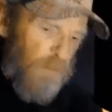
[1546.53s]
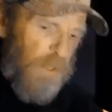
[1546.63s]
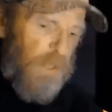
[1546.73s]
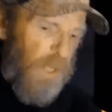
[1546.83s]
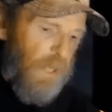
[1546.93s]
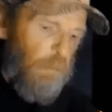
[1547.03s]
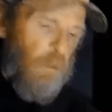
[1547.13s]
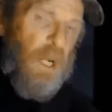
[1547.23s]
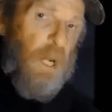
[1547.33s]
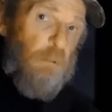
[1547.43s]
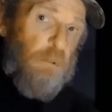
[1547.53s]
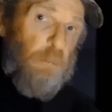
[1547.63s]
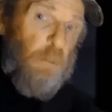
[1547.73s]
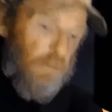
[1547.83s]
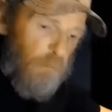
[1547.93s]
get 91 hours
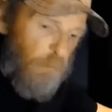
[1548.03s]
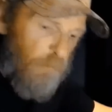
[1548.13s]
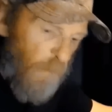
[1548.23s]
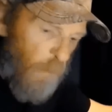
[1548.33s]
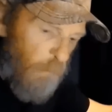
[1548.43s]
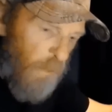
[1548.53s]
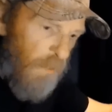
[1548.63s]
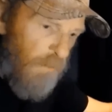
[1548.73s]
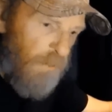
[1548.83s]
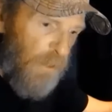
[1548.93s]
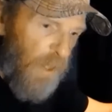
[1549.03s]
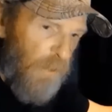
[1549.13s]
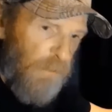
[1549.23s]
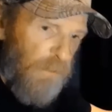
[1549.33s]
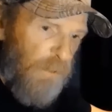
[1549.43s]
worth of phone battery
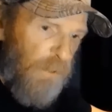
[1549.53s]
charging